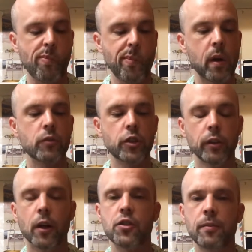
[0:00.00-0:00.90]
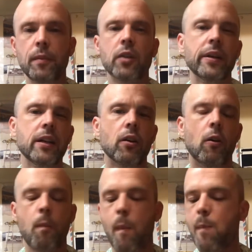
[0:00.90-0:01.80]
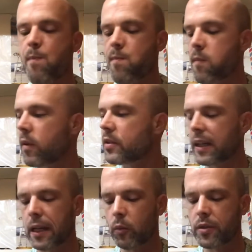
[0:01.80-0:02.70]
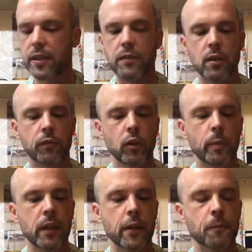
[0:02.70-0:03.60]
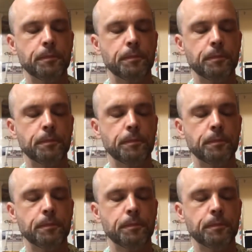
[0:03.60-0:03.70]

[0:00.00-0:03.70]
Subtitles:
That was a good lunch. I'm not going to eat it all, because I kind of want to save some for a little bit later.